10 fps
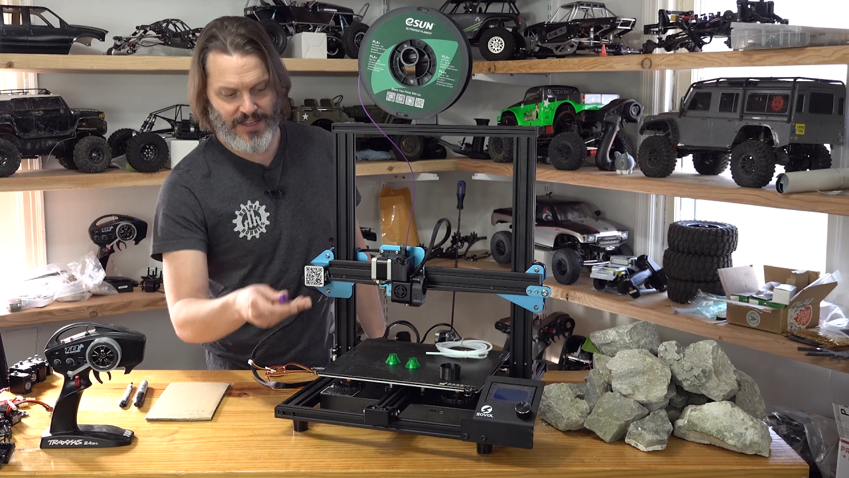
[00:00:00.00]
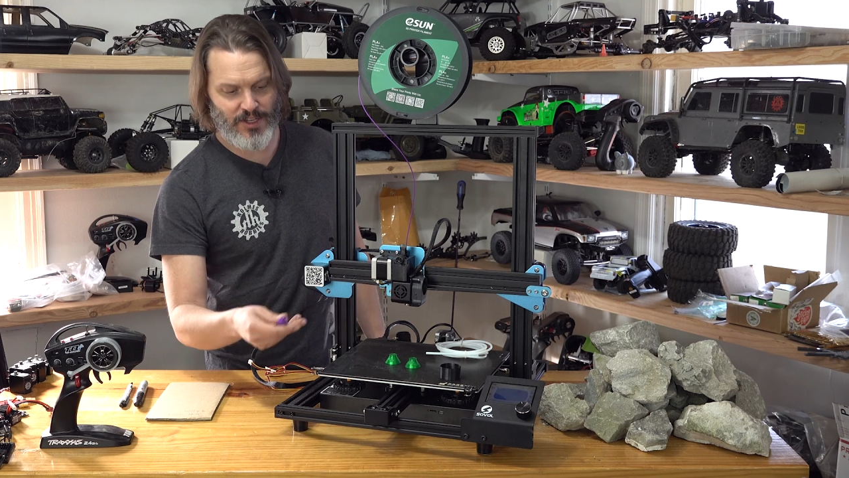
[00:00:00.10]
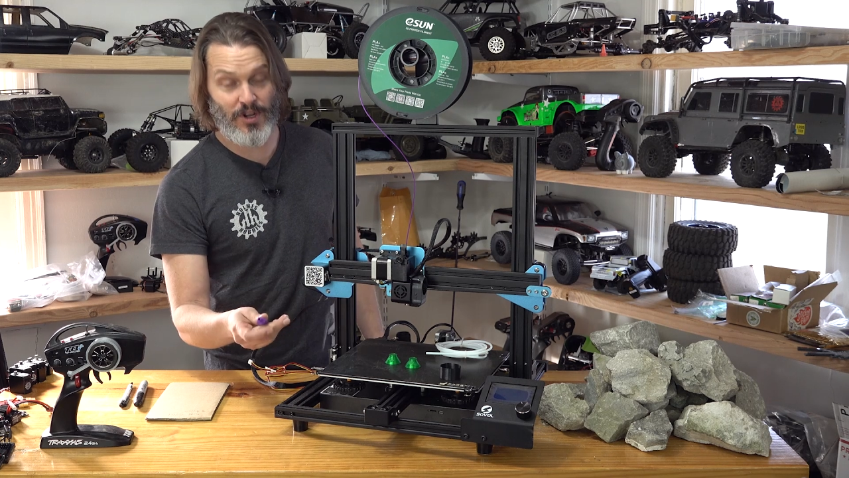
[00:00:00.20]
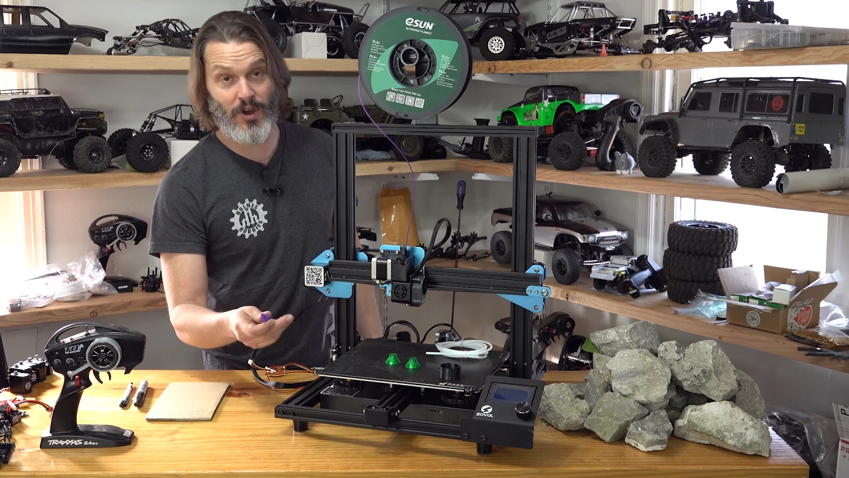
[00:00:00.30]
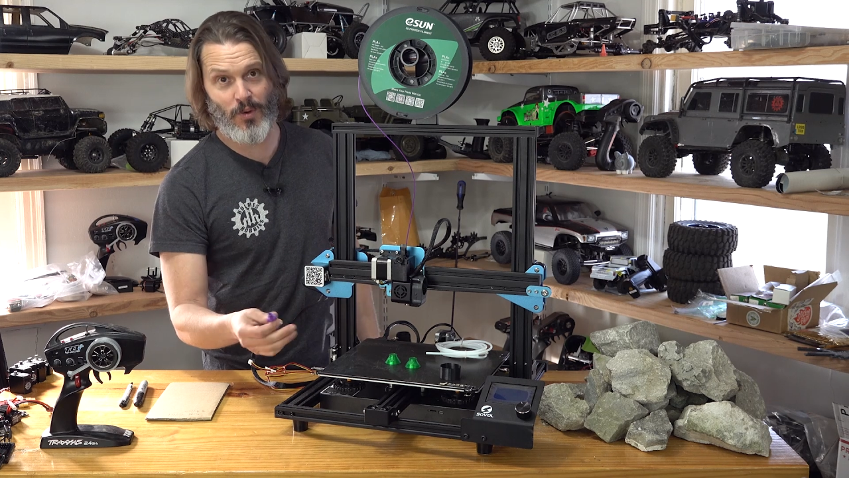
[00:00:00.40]

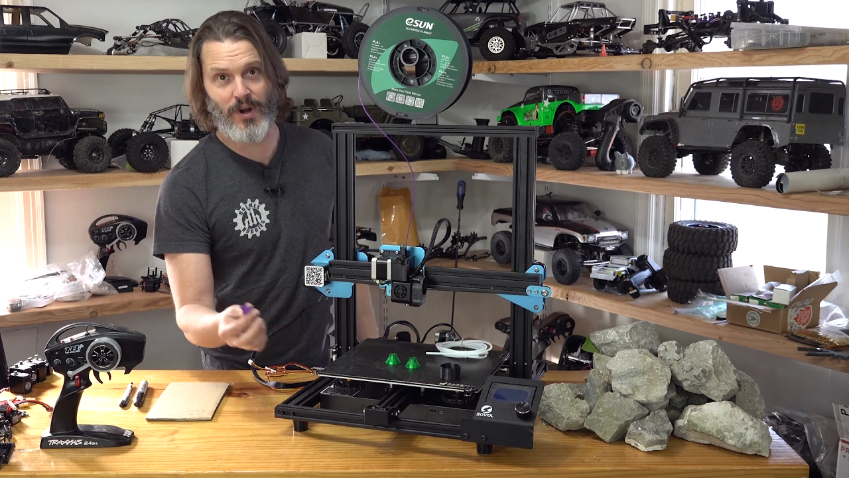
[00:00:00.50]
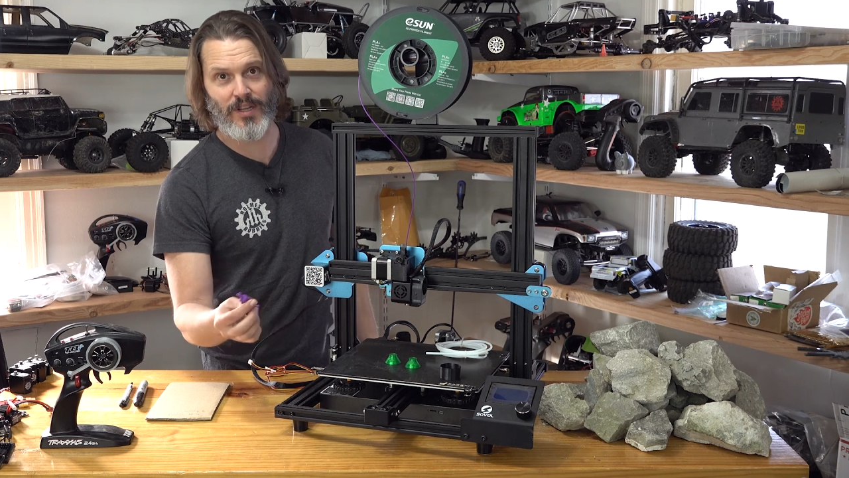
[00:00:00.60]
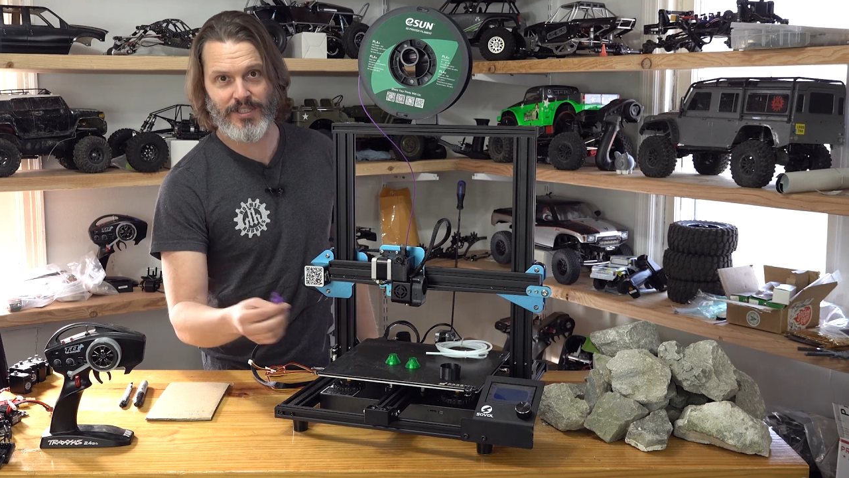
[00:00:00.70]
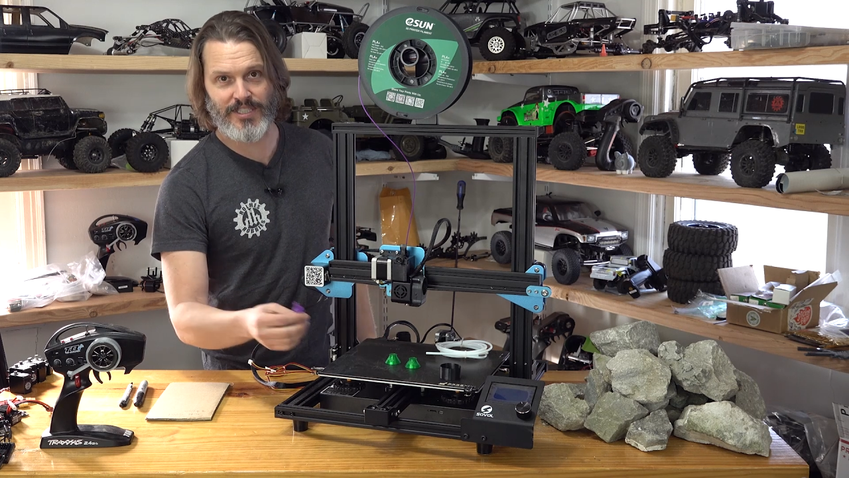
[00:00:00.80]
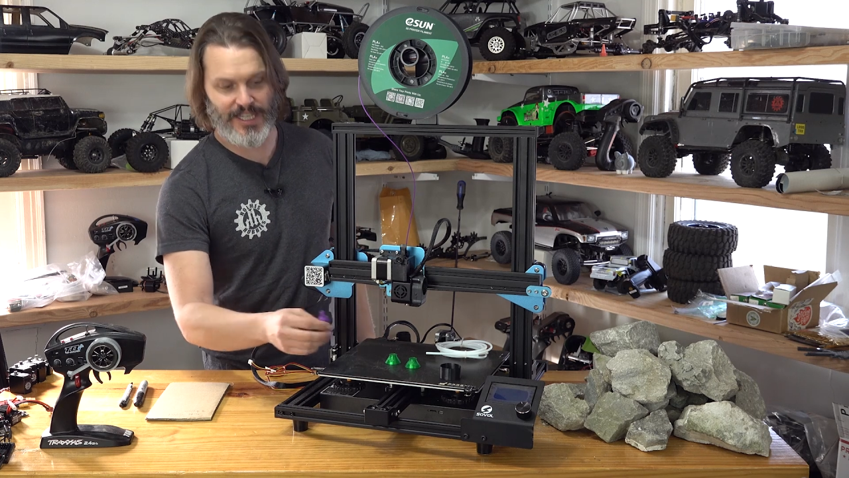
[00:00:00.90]
You know what it
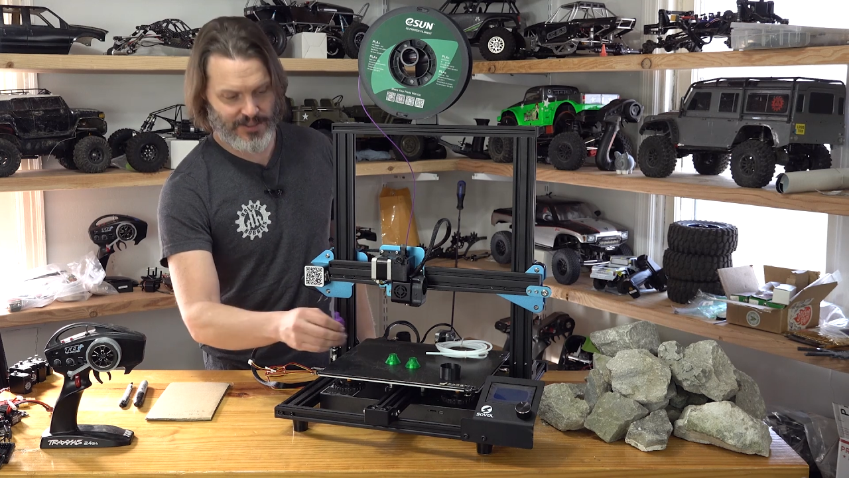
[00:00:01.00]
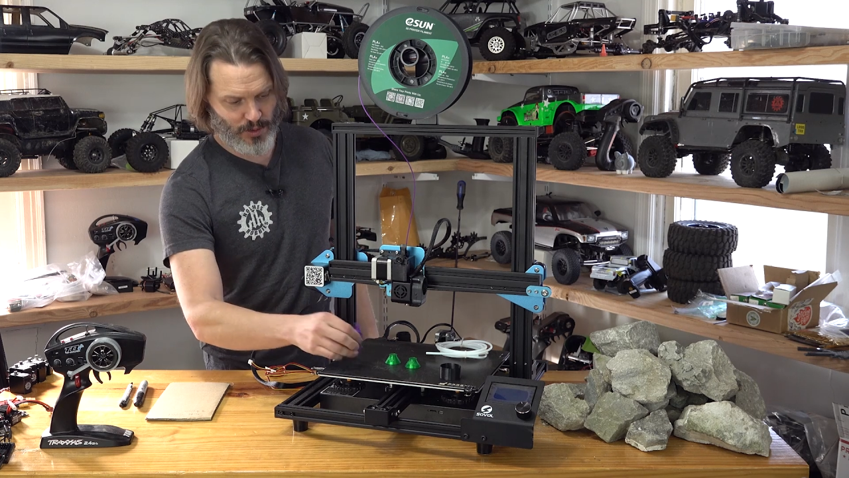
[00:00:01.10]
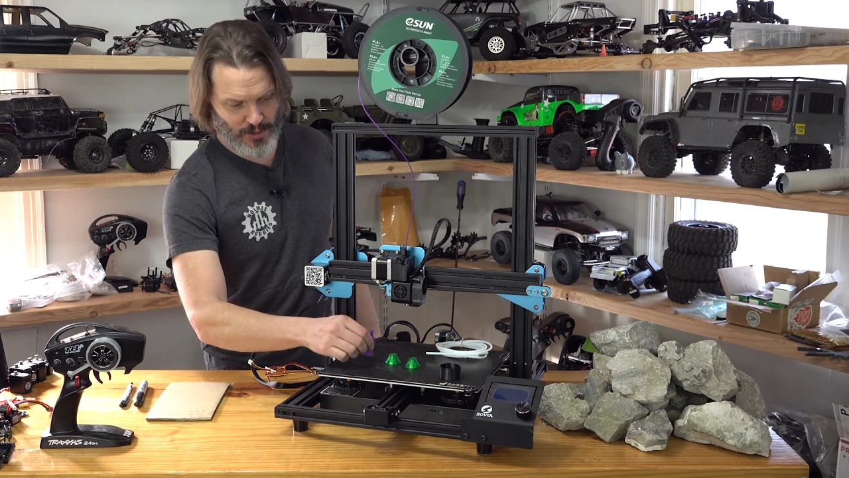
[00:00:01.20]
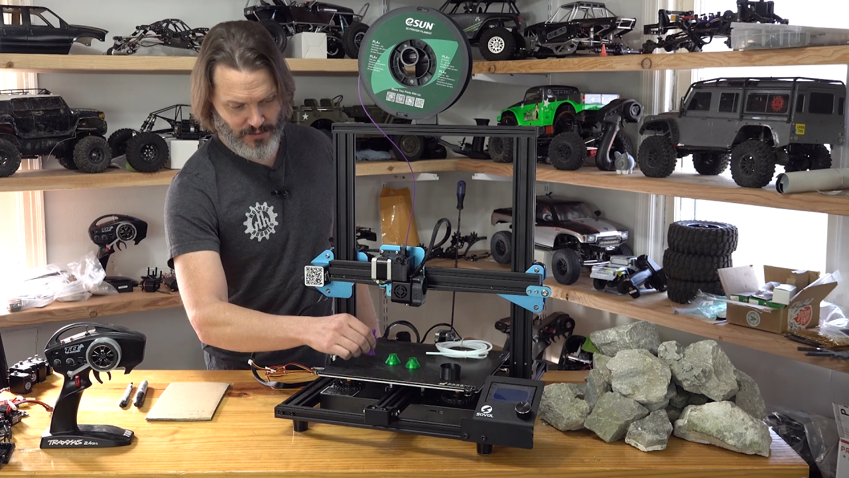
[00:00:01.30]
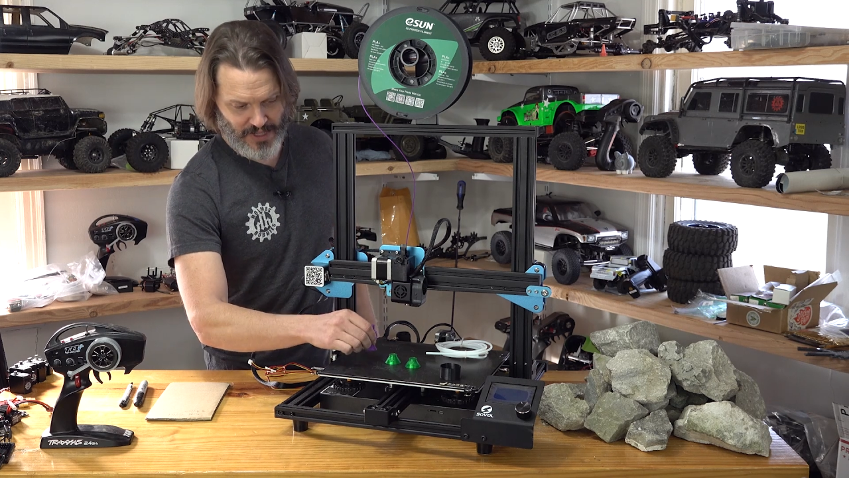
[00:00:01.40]
looks like to
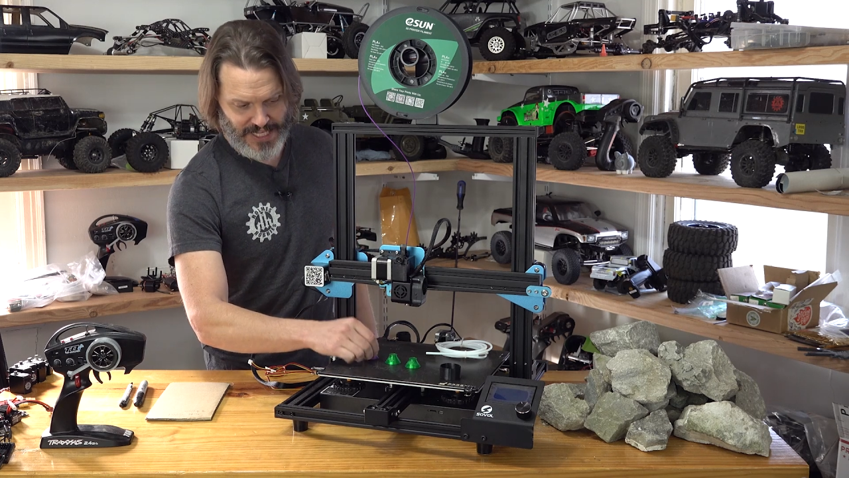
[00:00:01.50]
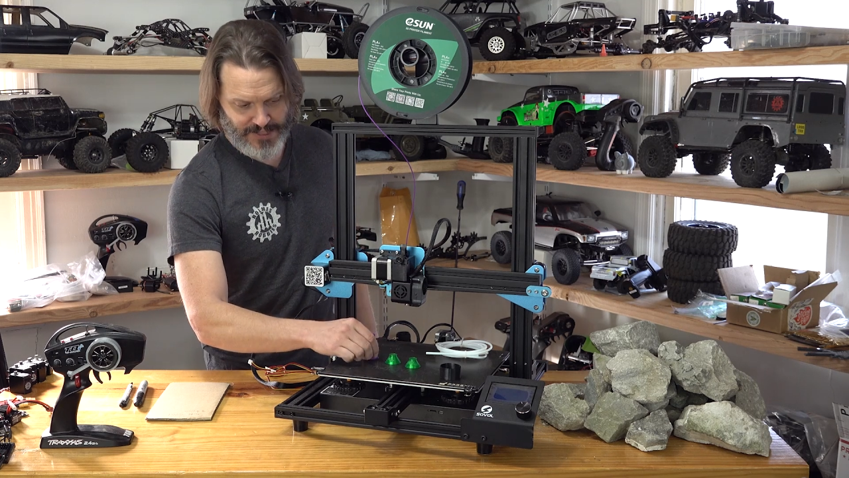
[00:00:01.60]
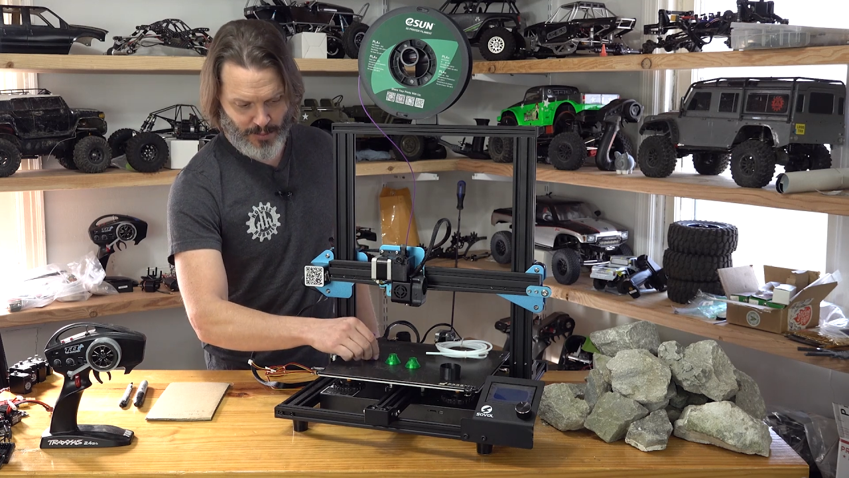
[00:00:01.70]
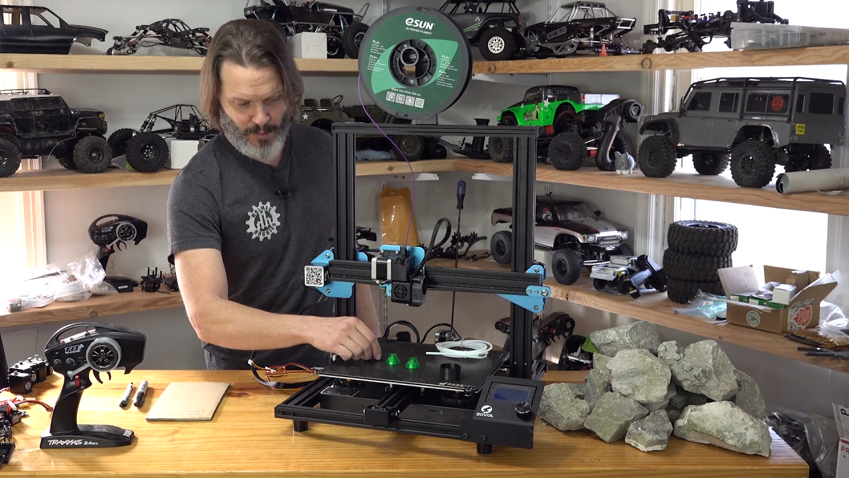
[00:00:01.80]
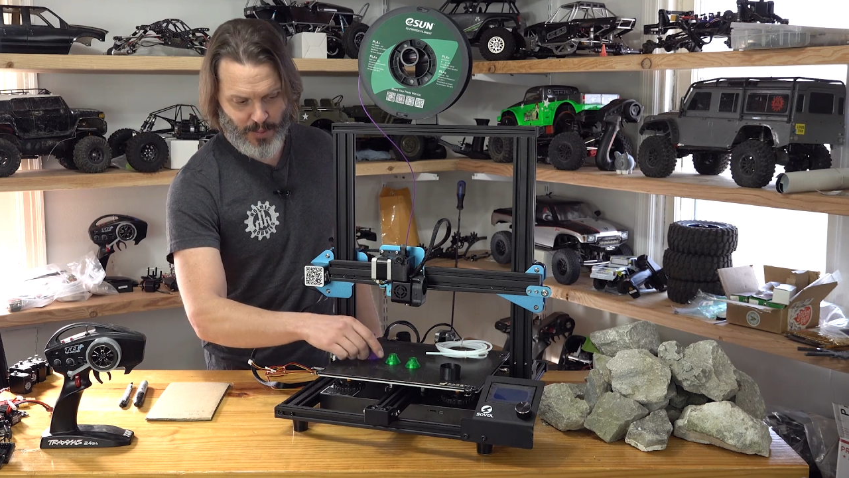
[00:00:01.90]
remove glass
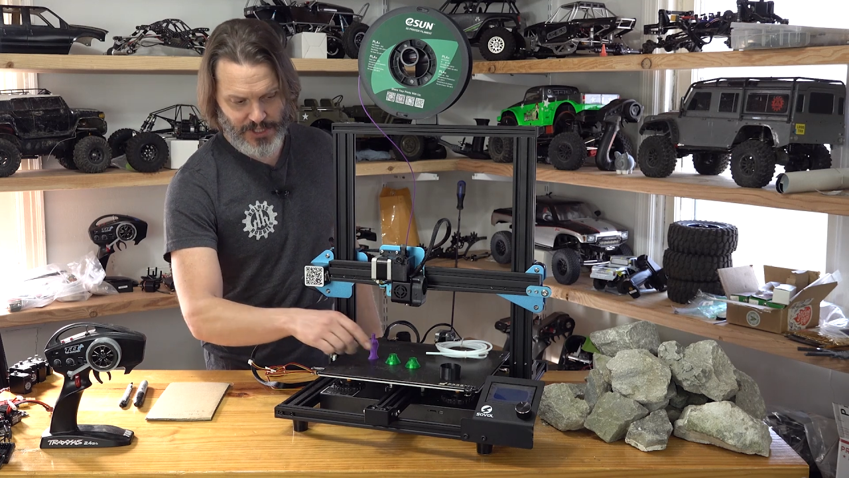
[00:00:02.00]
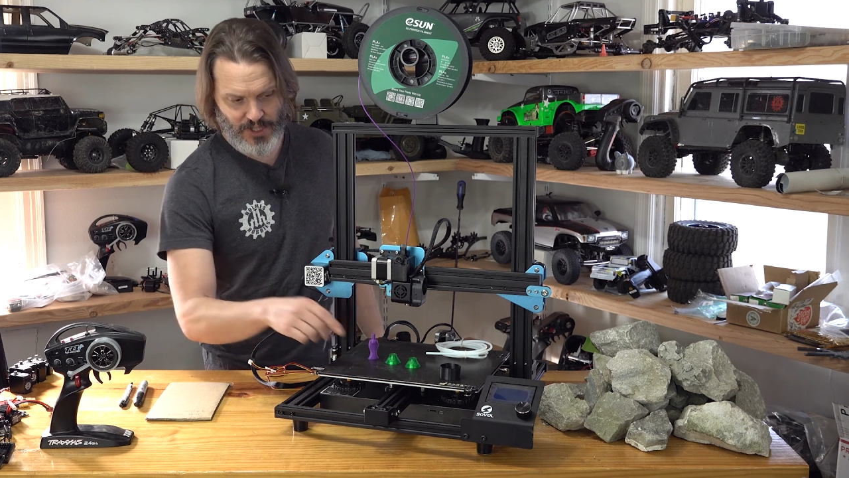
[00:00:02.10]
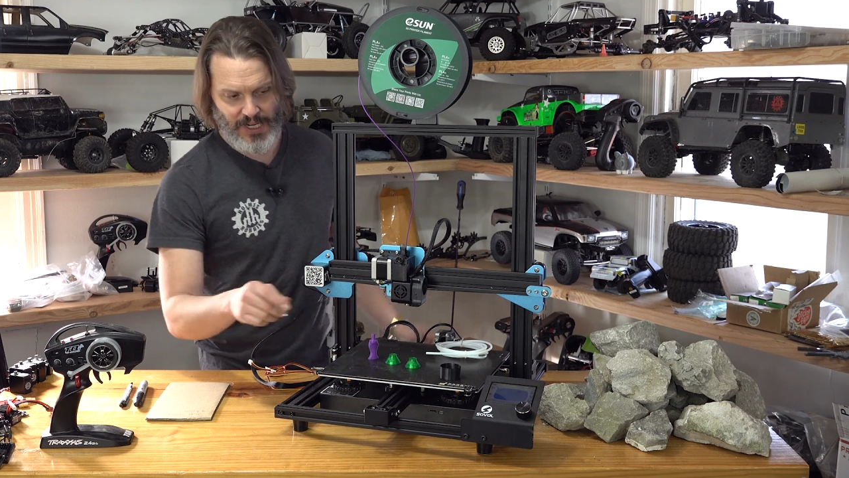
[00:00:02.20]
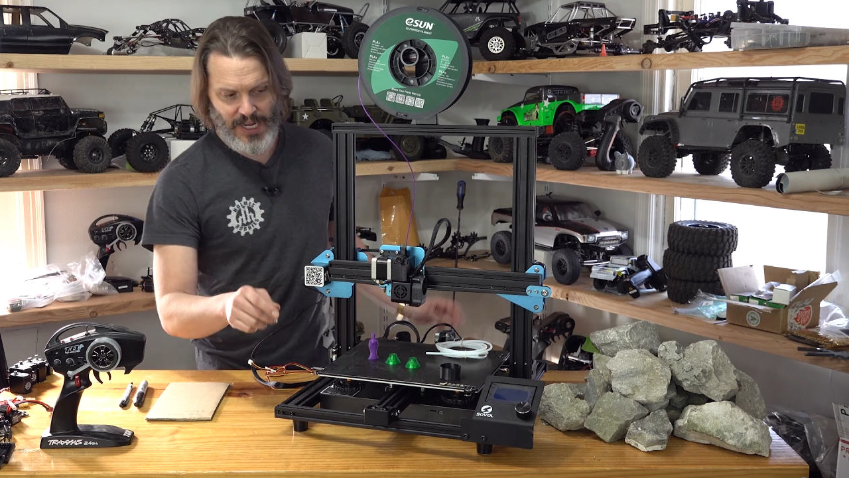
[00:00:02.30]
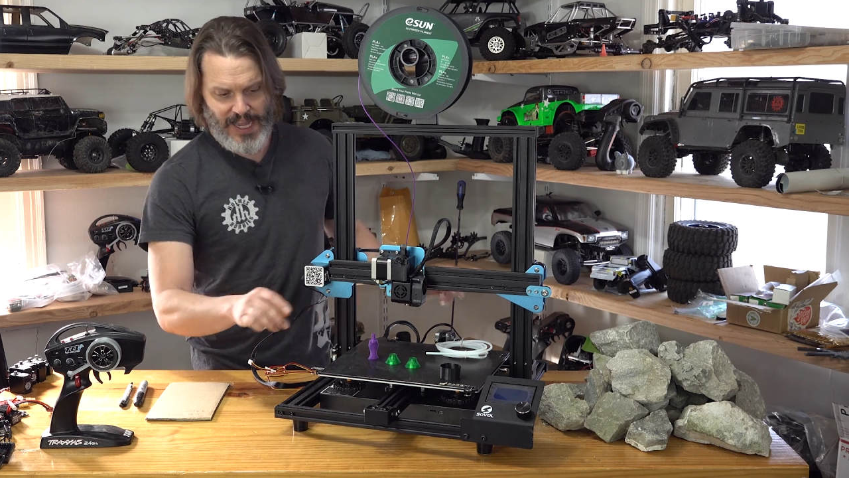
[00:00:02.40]
from a printer,